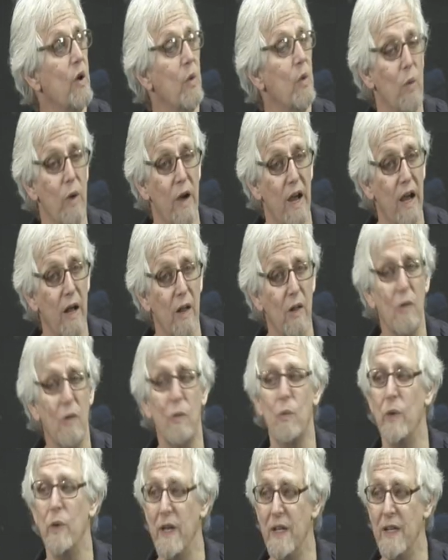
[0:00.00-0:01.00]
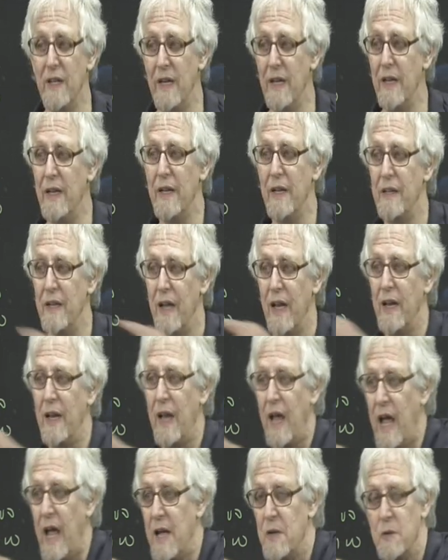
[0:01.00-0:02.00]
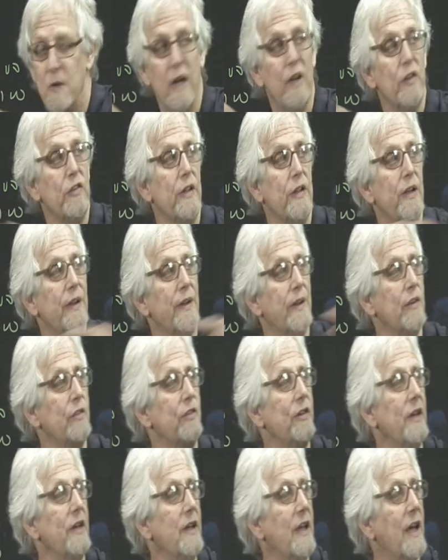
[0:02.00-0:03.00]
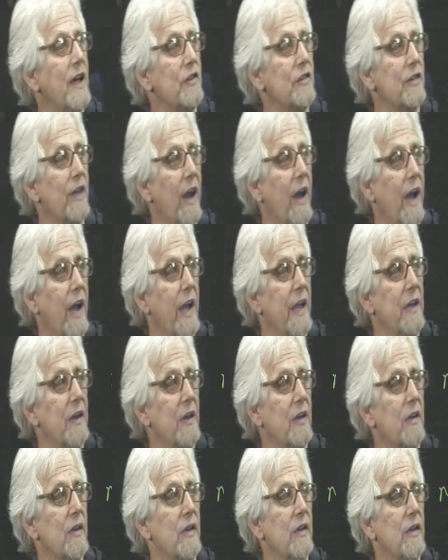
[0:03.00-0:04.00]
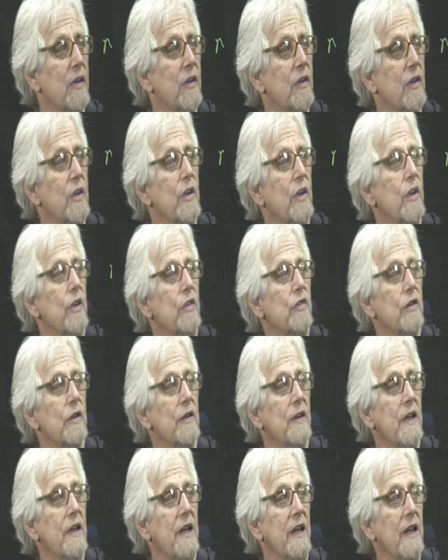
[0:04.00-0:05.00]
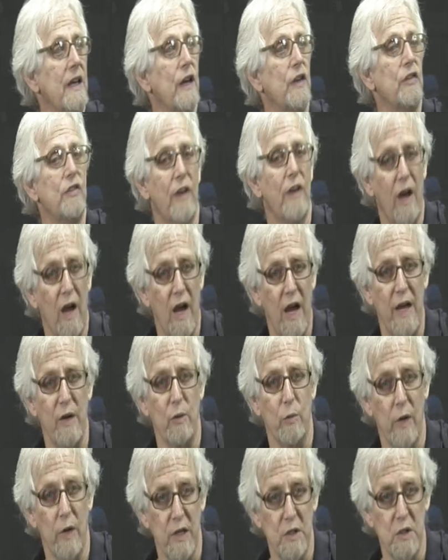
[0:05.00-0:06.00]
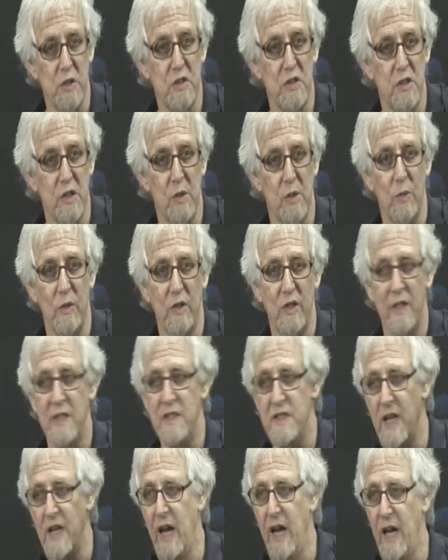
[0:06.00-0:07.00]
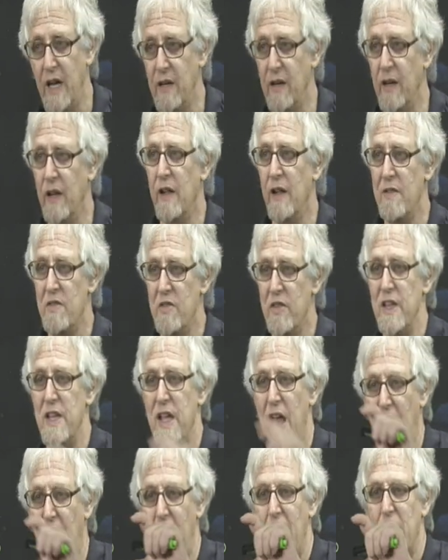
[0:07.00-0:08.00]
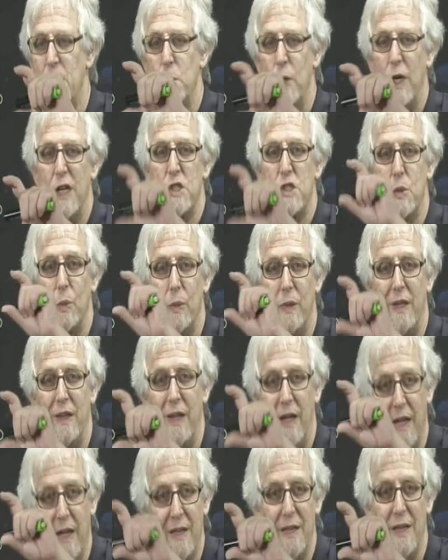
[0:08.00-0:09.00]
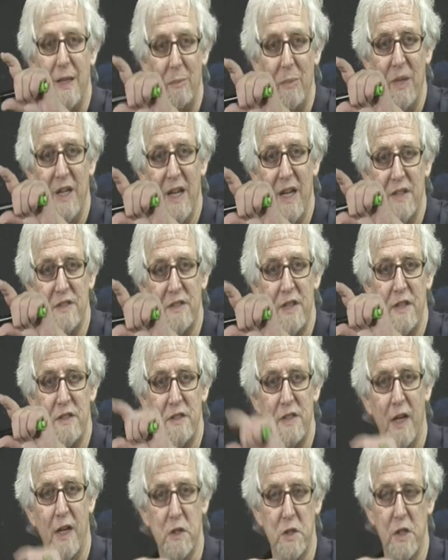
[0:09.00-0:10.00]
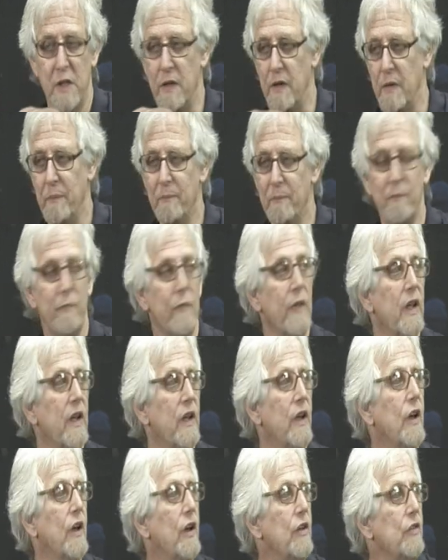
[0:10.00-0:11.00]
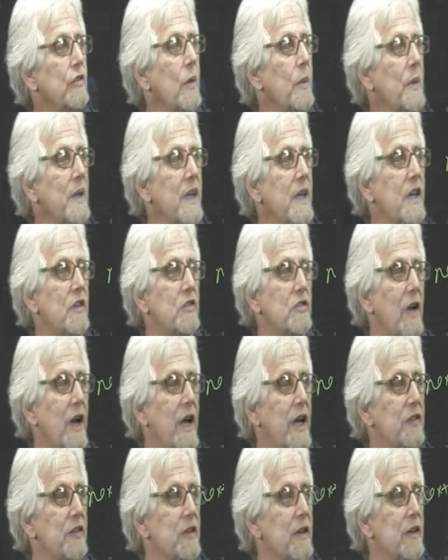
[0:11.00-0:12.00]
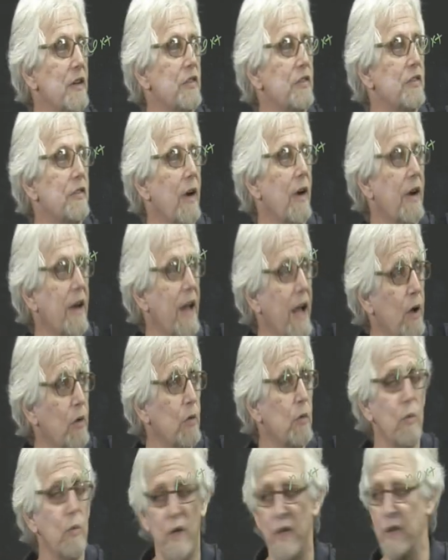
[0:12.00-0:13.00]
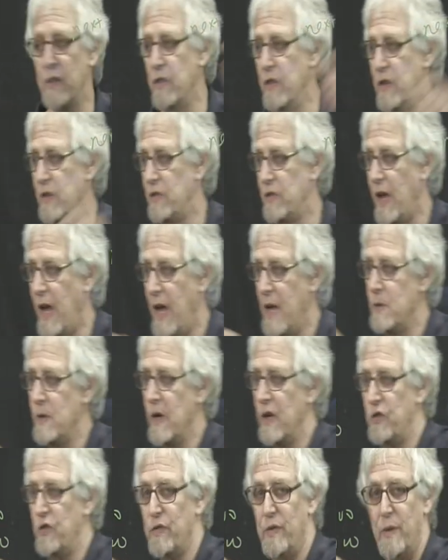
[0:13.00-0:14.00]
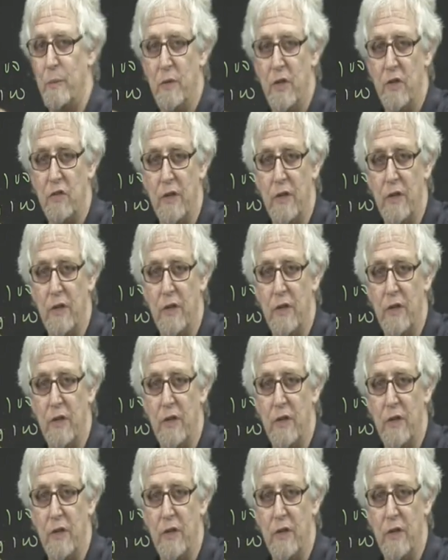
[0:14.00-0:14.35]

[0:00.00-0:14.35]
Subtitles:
Well, we needed an address. Here's ESI. So the ESI register will contain the address within the BSS section. So ESI is going to start out with this address from this